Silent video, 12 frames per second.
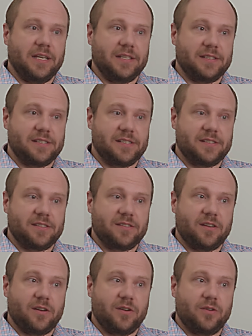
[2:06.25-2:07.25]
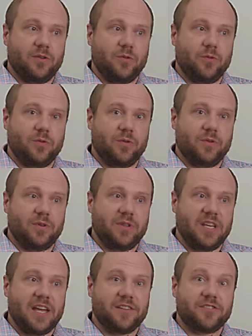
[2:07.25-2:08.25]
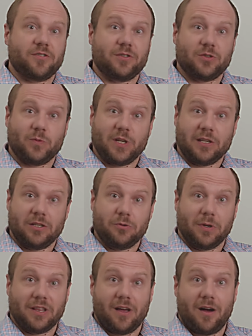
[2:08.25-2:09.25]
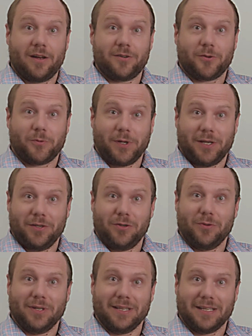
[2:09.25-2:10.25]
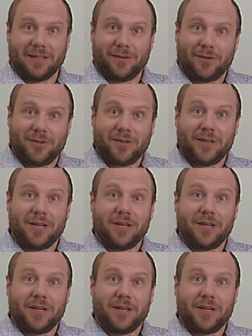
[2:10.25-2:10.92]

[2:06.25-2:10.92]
it's the answer is we can do a lot or we can do a little,